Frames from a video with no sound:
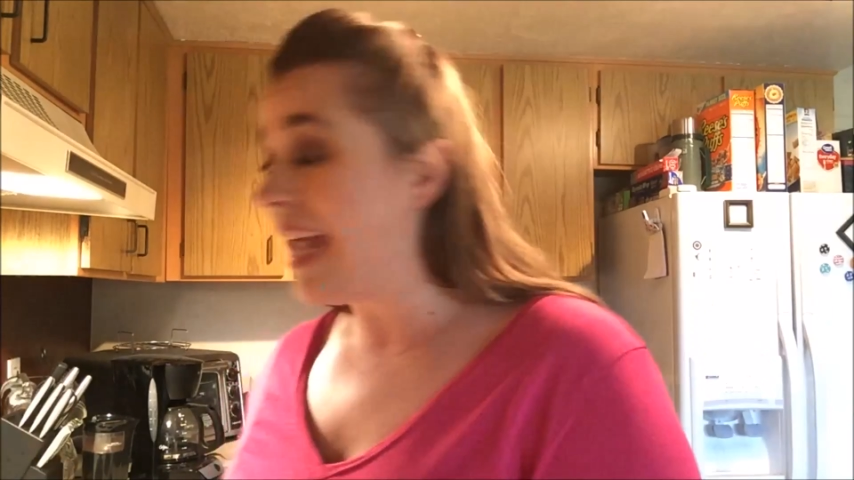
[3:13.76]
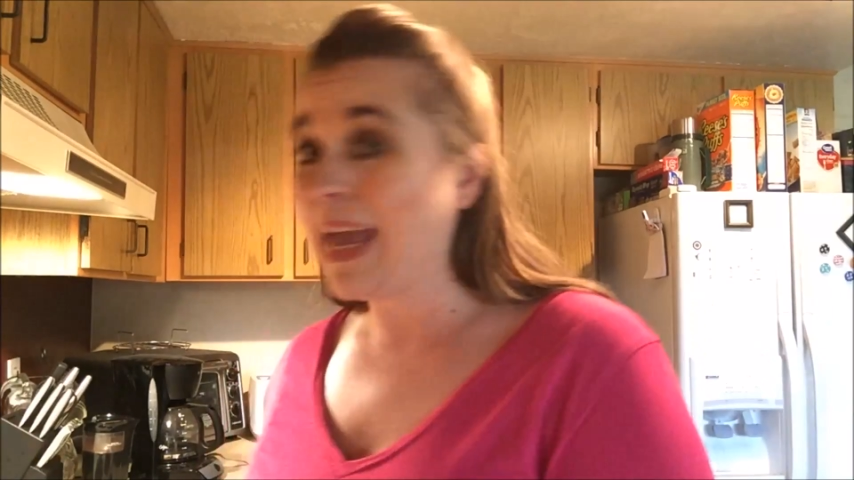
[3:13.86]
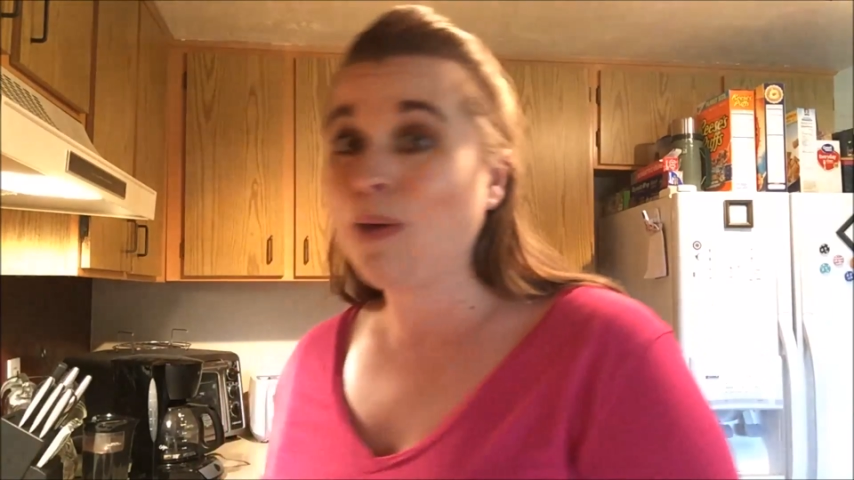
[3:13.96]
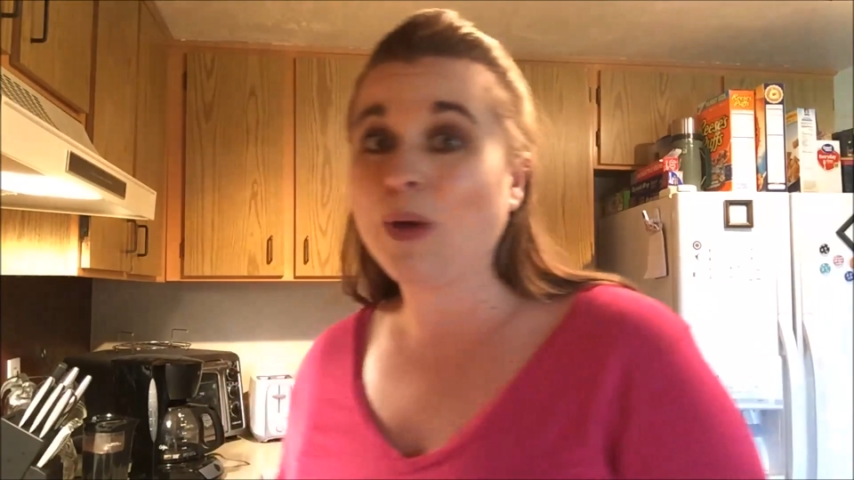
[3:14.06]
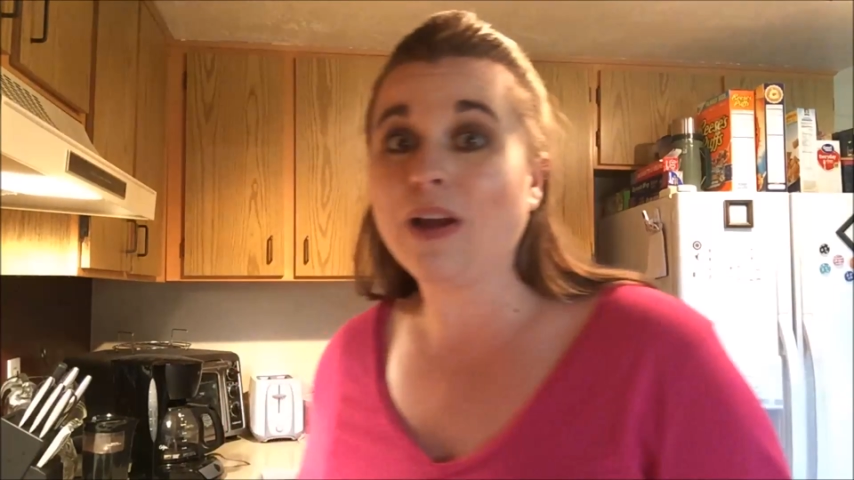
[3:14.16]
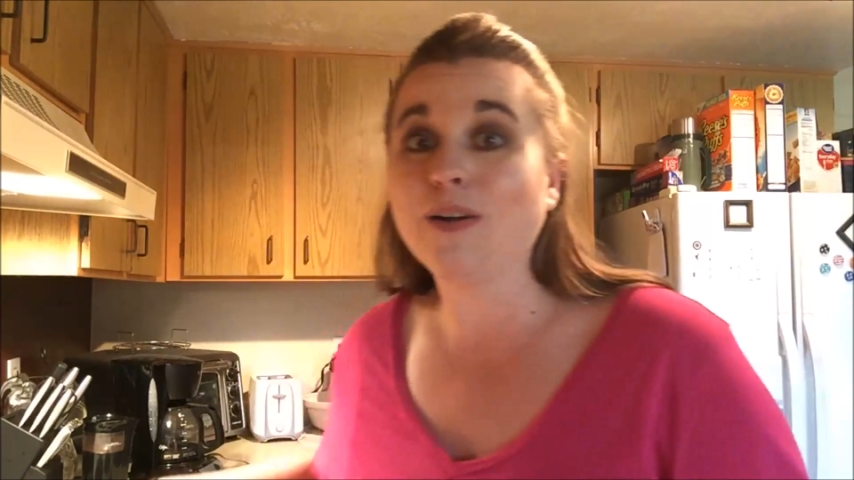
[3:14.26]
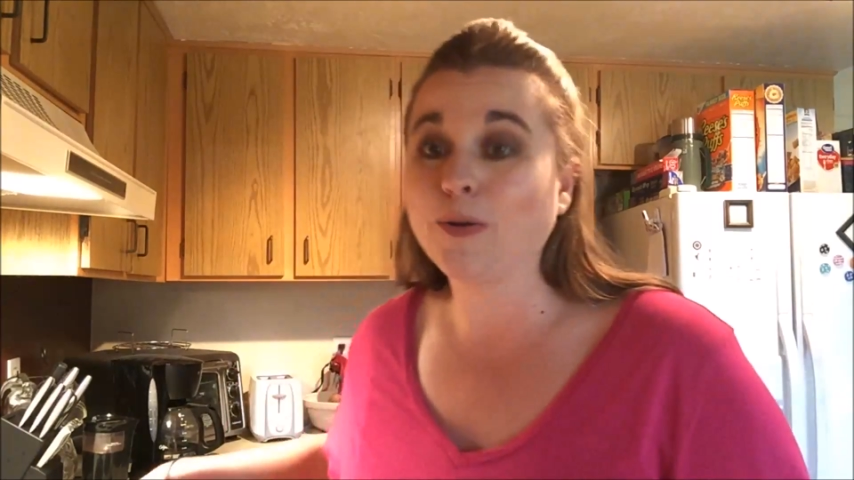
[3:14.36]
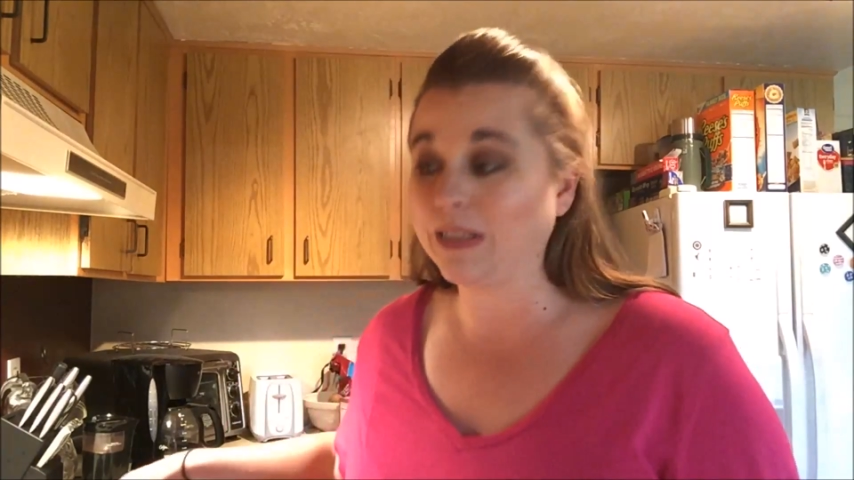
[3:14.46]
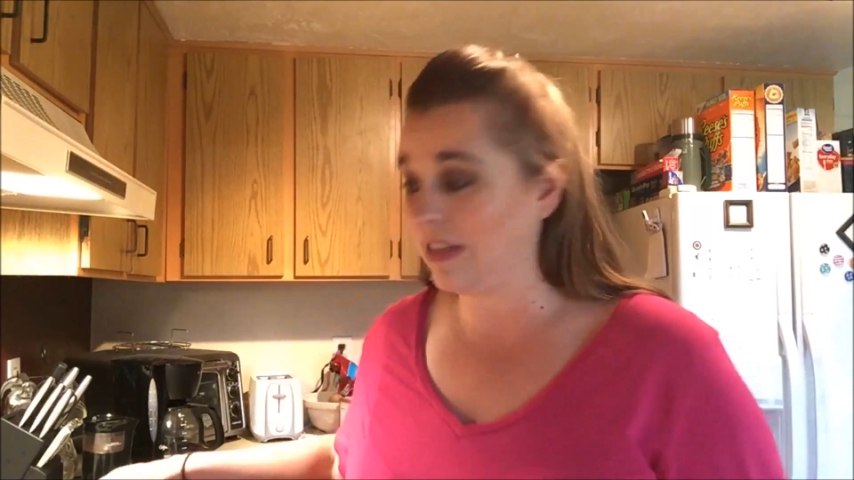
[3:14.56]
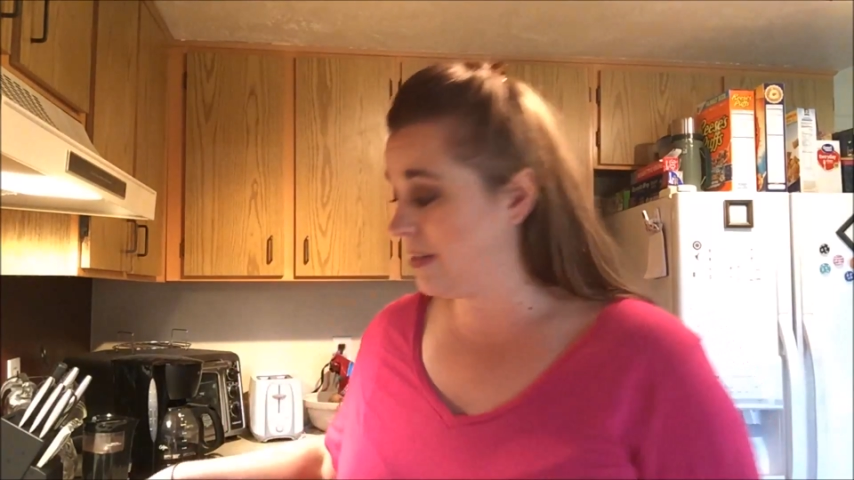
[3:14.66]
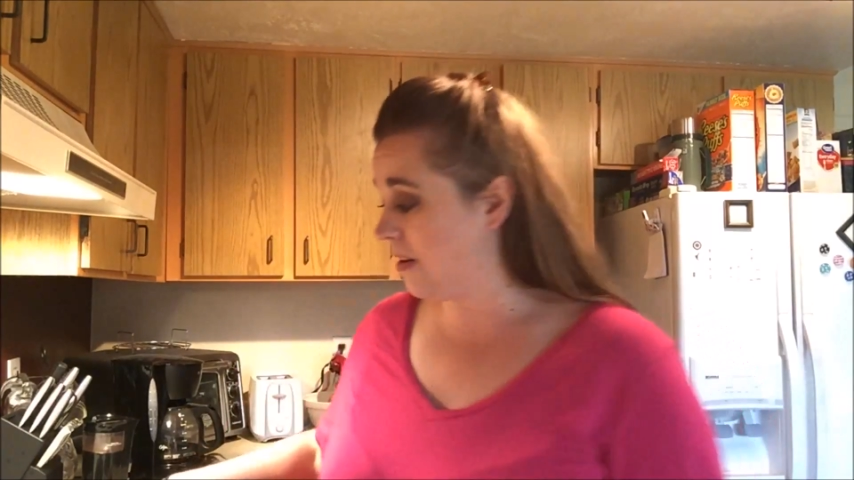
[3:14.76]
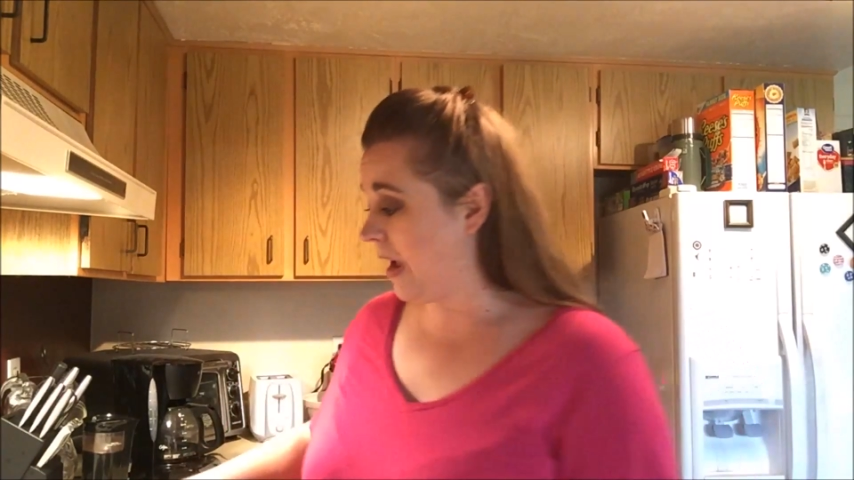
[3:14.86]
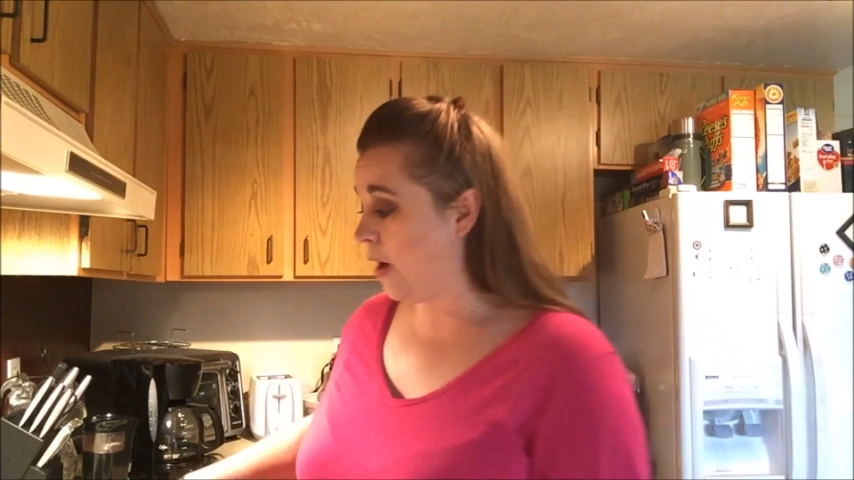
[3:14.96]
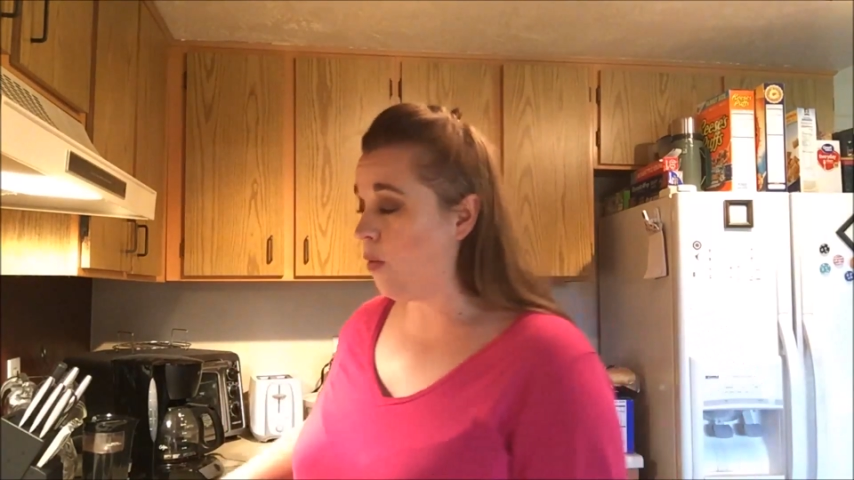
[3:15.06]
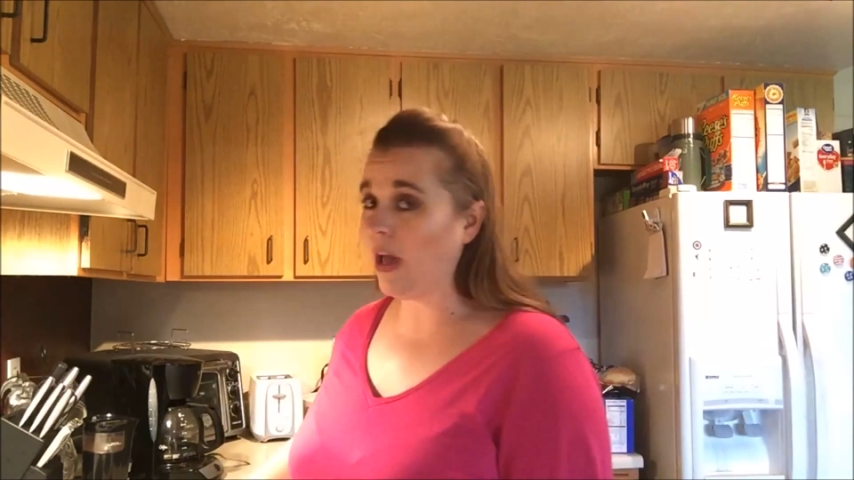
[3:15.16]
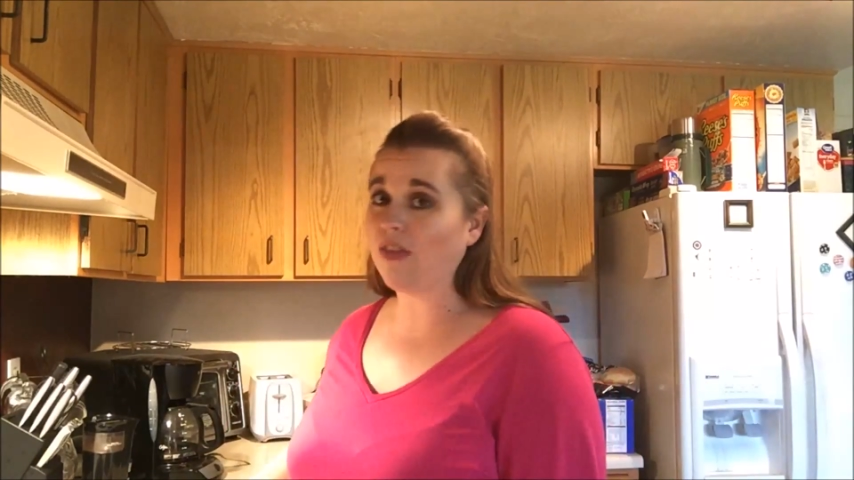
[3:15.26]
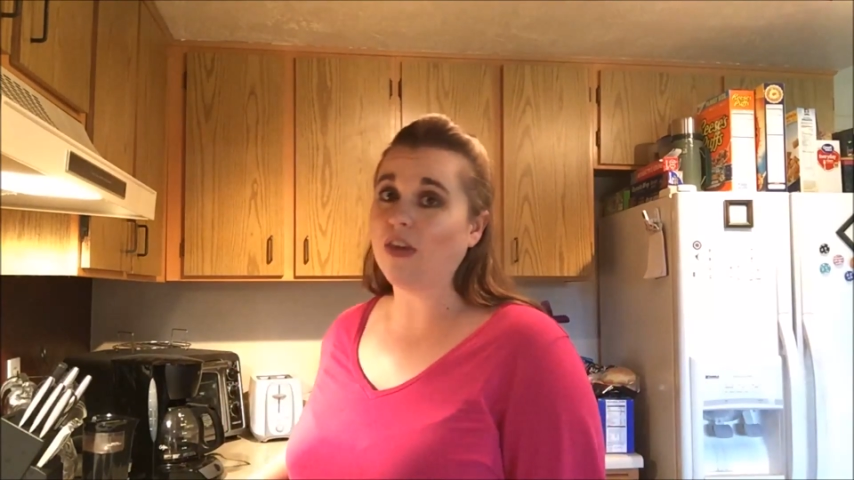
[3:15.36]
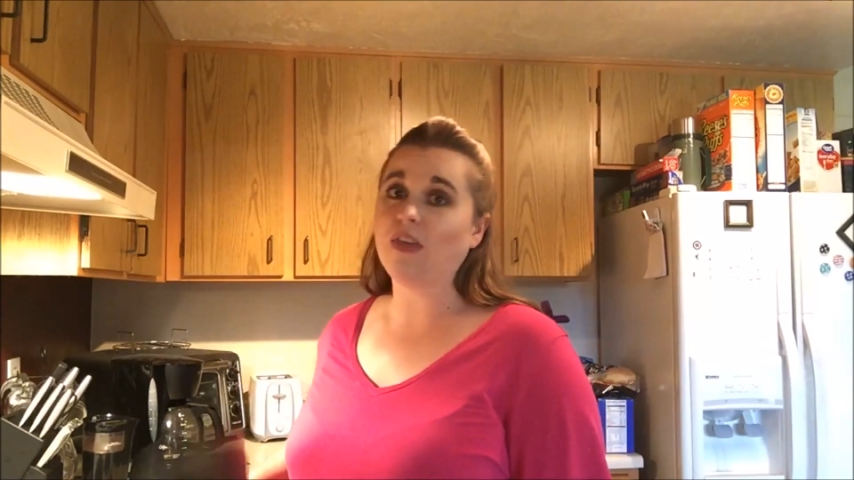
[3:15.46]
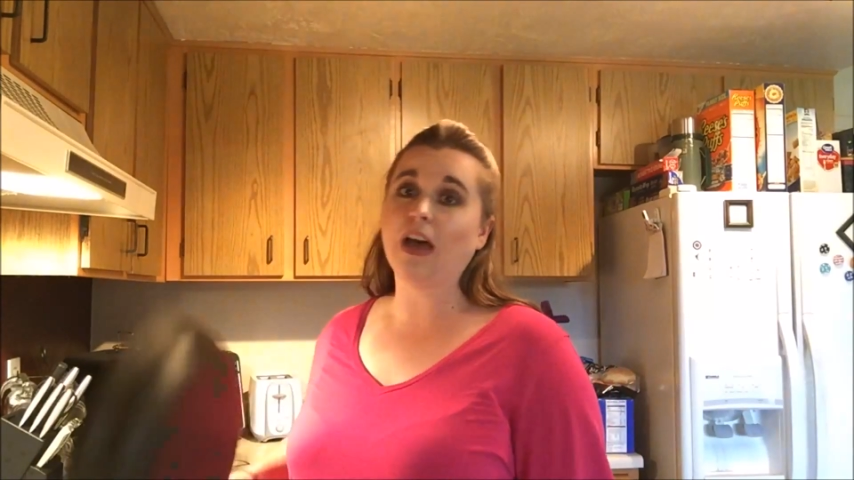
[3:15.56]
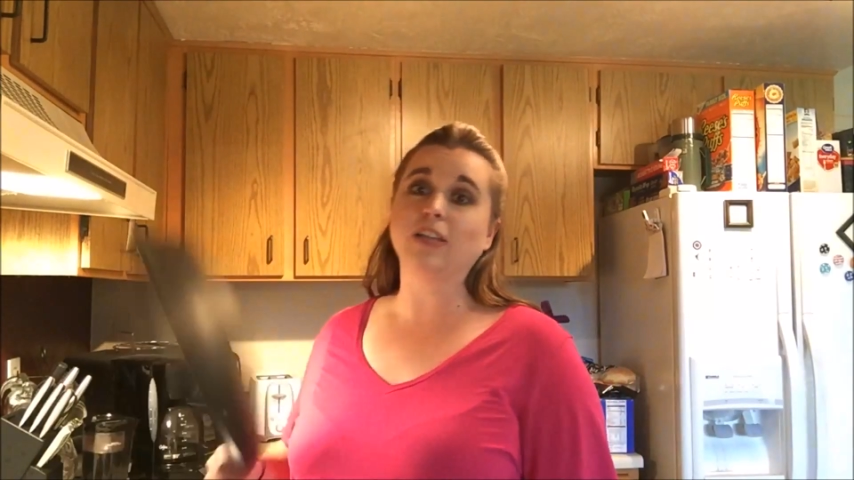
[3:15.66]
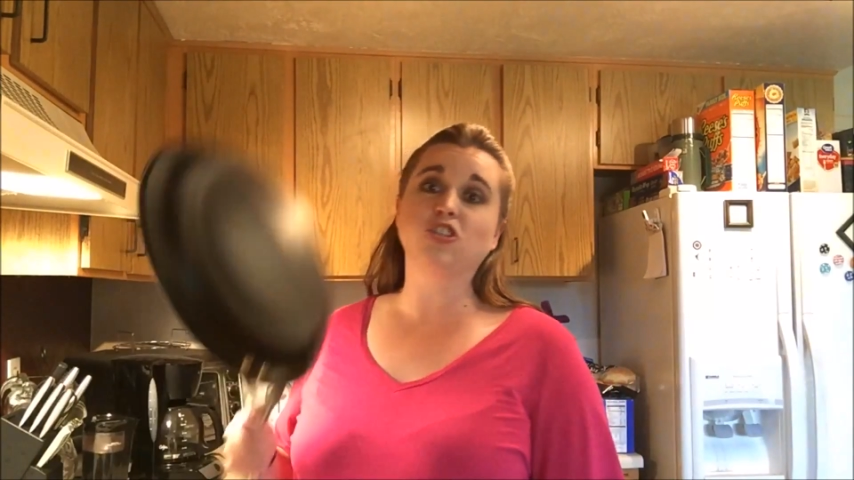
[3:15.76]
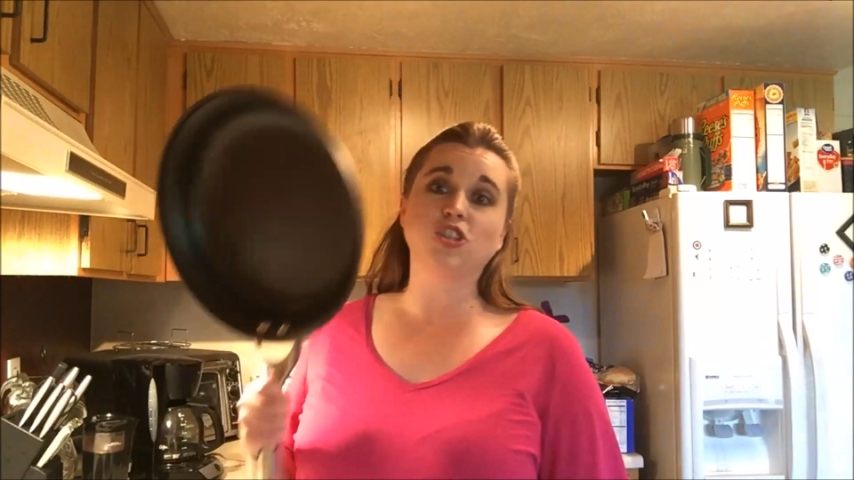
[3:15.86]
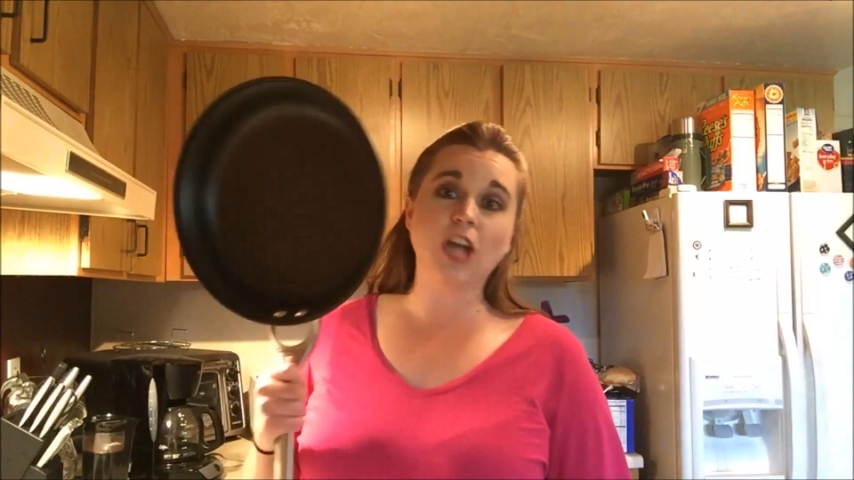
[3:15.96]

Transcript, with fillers: Today we are going to start out with the